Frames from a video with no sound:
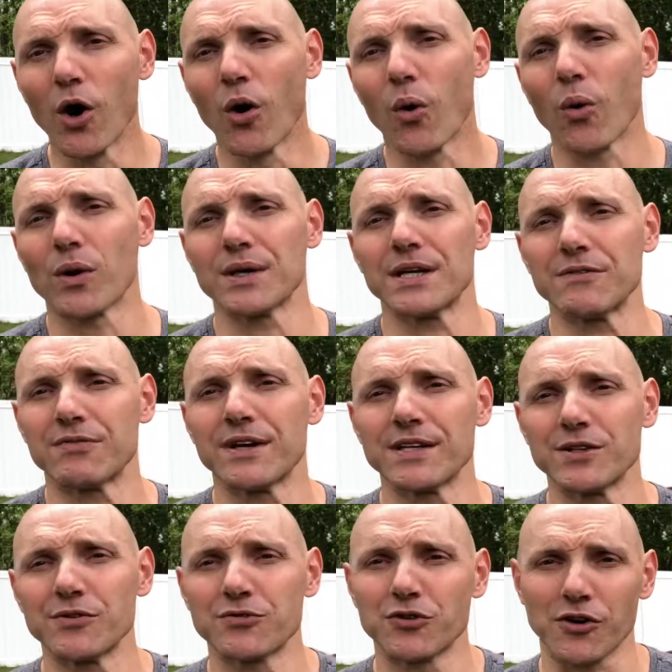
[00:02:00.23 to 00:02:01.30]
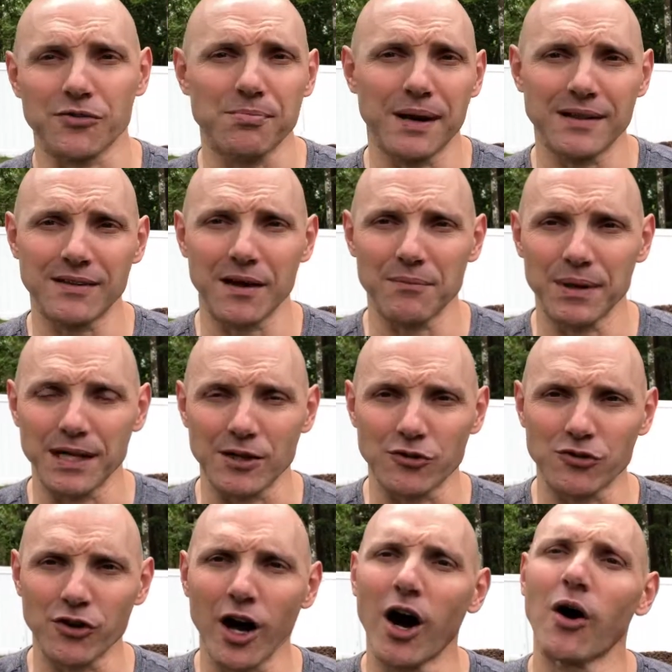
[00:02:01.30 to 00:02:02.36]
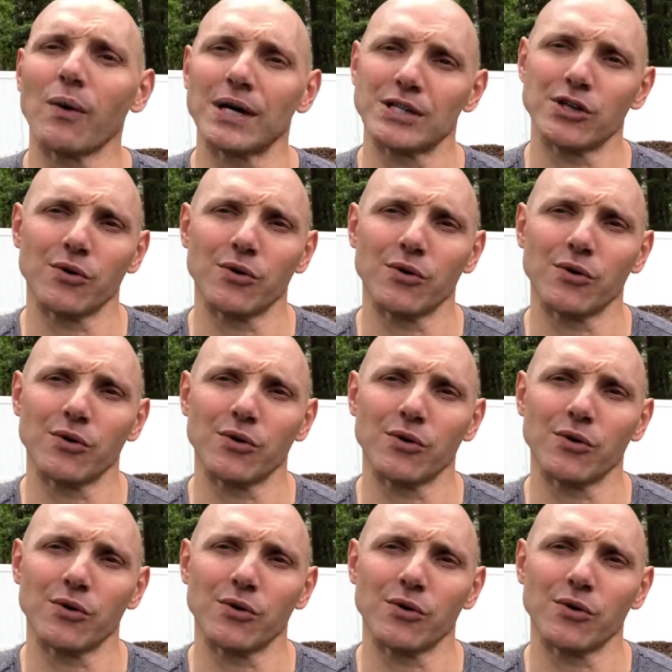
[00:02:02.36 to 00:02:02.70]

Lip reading: or even you've just met them at a show and